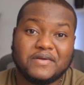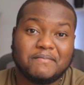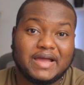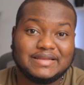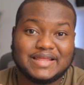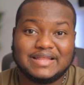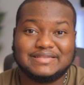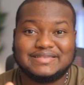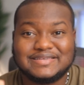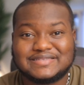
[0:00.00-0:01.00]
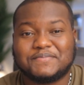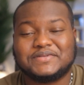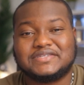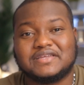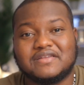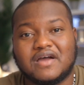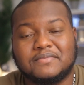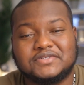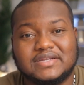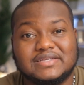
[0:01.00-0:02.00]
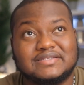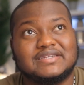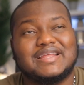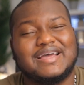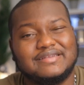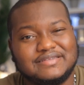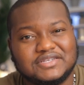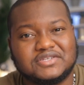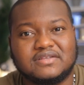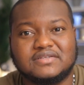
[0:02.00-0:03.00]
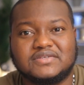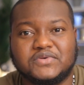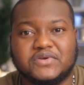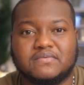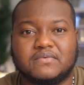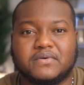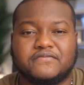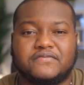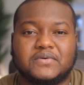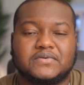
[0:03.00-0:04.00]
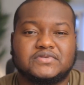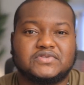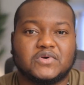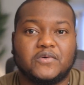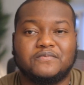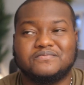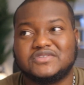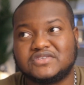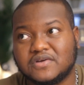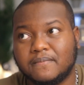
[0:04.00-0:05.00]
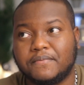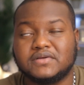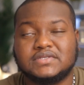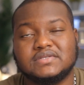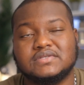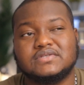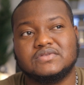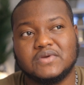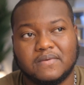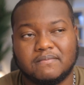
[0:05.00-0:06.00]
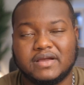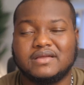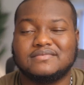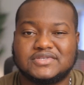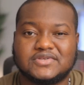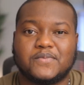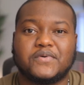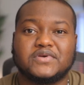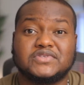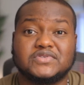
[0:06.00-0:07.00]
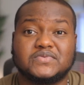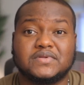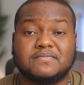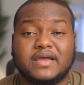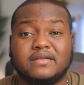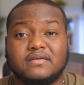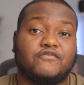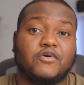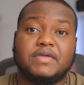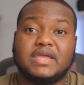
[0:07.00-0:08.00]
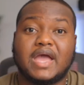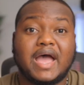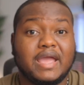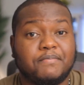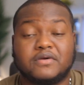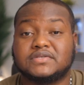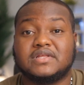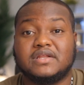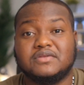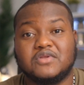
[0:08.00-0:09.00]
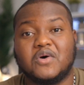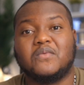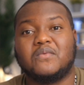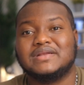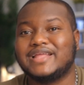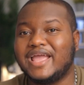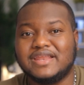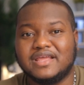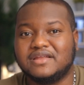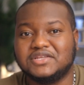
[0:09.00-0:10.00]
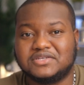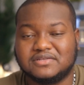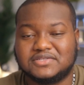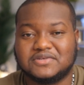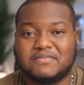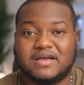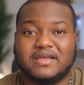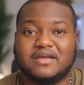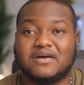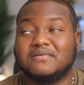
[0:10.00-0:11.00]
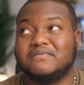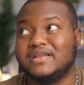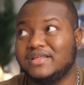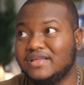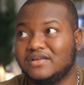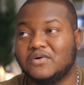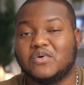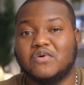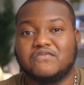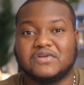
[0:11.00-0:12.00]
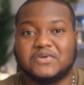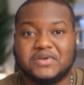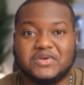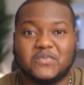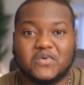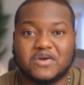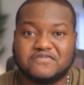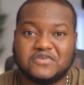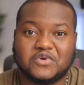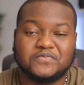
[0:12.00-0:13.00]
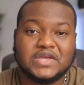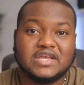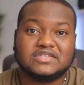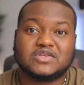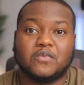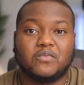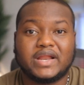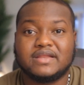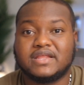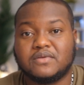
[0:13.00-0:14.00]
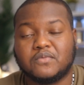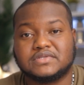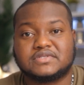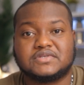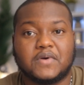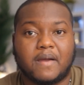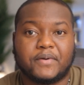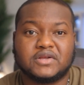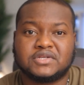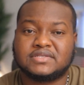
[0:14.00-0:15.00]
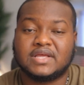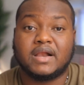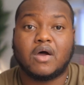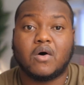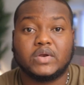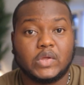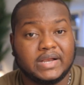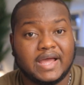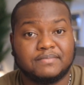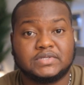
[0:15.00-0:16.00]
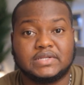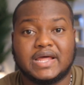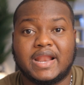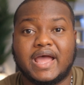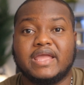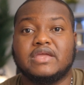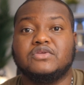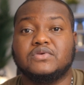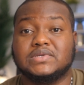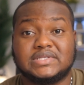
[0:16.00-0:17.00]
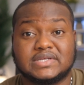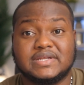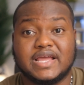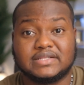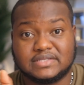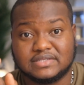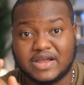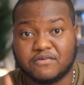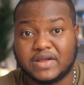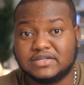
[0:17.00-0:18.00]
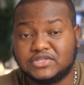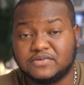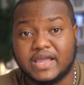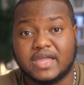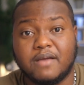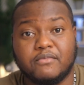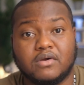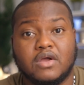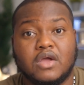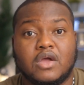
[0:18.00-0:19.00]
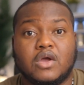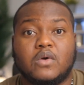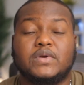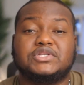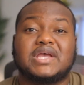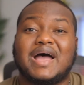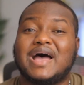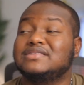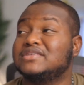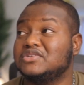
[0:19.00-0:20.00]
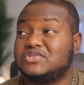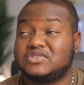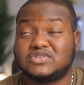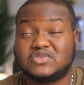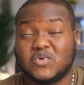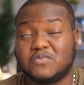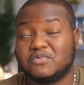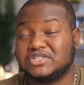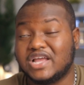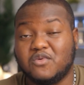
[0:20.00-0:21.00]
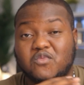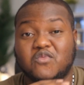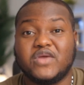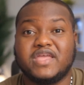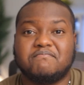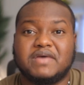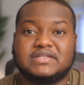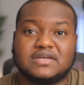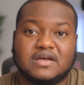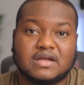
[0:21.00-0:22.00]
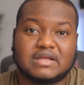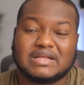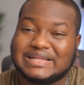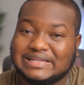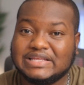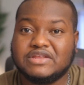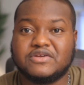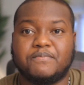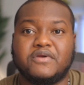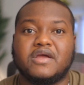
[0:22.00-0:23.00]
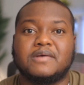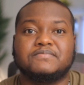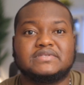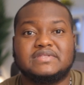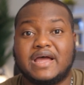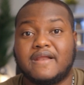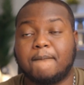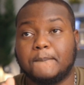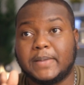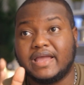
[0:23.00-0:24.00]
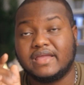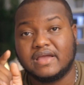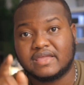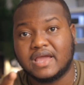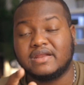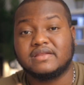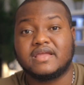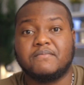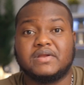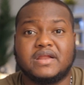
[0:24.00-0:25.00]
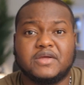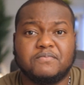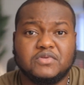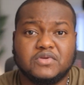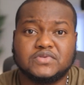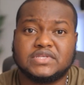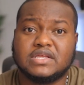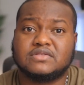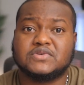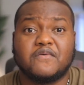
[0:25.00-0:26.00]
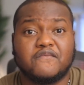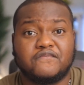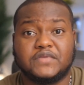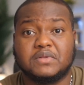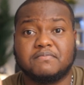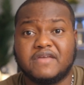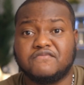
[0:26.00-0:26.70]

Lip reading: in mind that this particular option is an addition to your workflow. So some persons don't mind, some persons will mind. For me, I personally don't want any addition to my already overloaded workflow. So what I did was to purchase an audio adapter that I used to connect directly to my camera, which has so much and way better cleaner preamps than my Canon camera that I'm using to film my